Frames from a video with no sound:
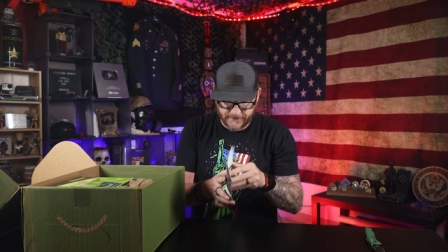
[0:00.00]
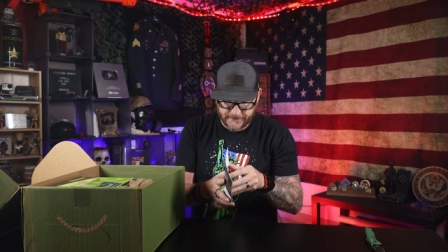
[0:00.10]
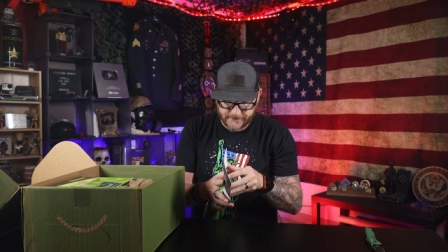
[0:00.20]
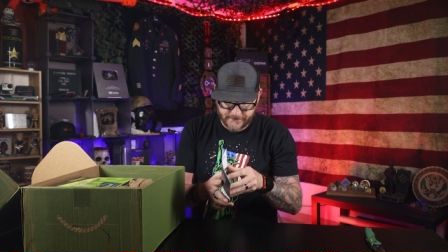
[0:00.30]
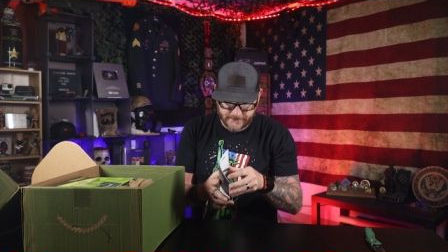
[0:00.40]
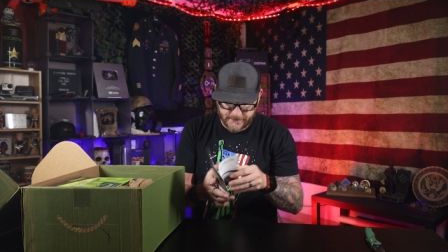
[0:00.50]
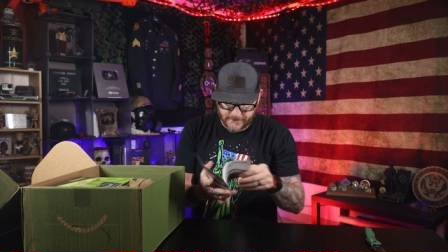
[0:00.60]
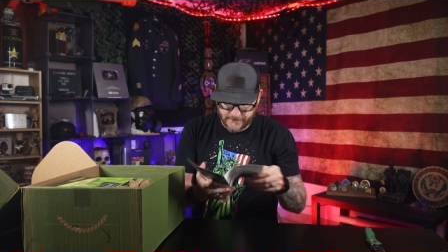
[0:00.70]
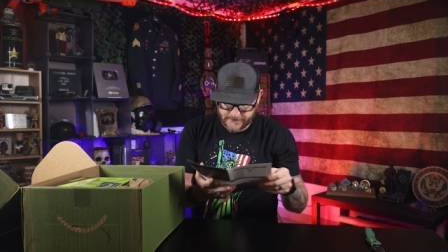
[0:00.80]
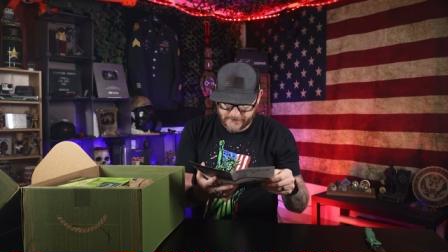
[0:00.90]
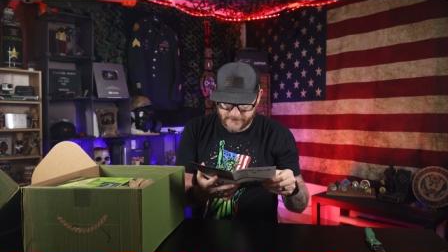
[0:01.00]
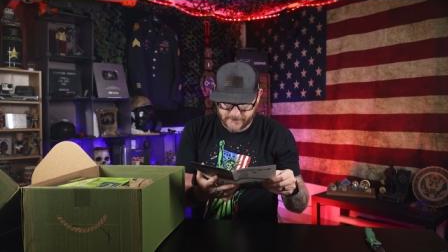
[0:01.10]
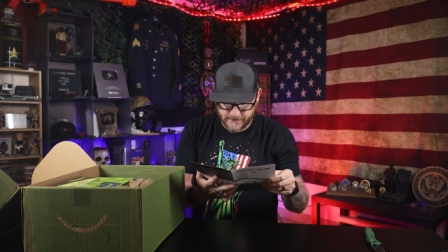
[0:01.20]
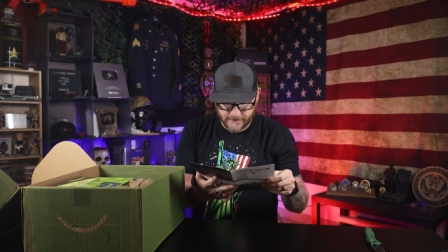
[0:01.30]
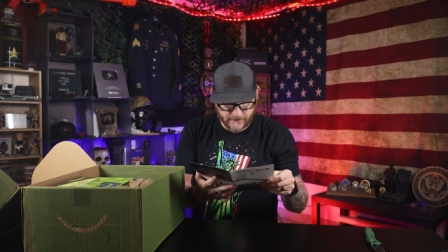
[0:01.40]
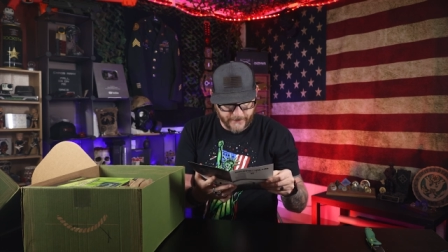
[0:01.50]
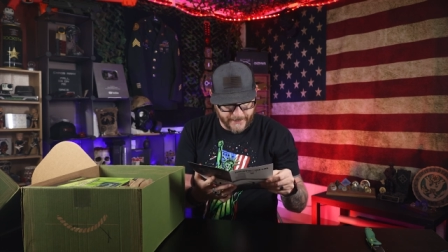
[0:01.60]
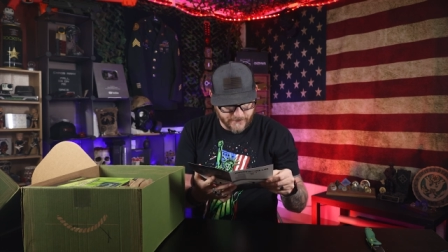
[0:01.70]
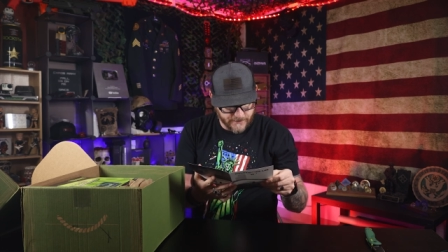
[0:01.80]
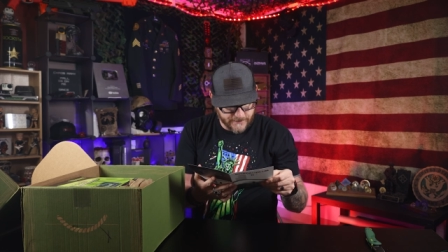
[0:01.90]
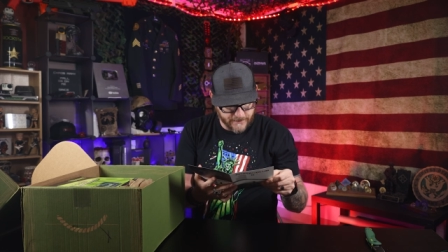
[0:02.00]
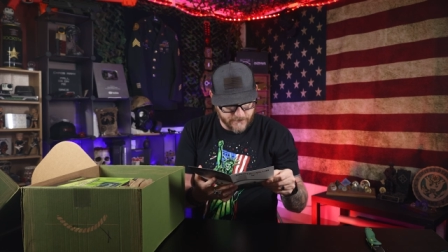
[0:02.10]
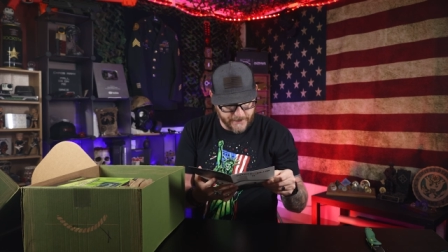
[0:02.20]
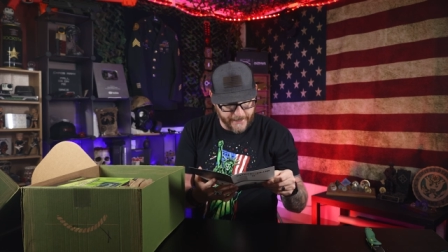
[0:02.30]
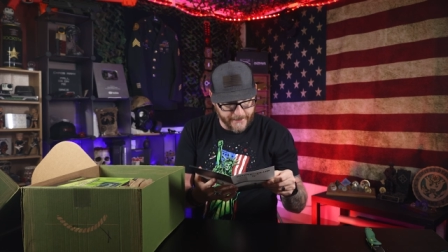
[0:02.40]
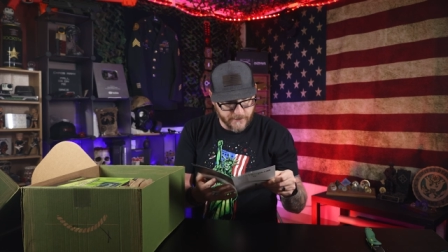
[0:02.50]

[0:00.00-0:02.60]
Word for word: let's see, let's see. Okay, so this gives me an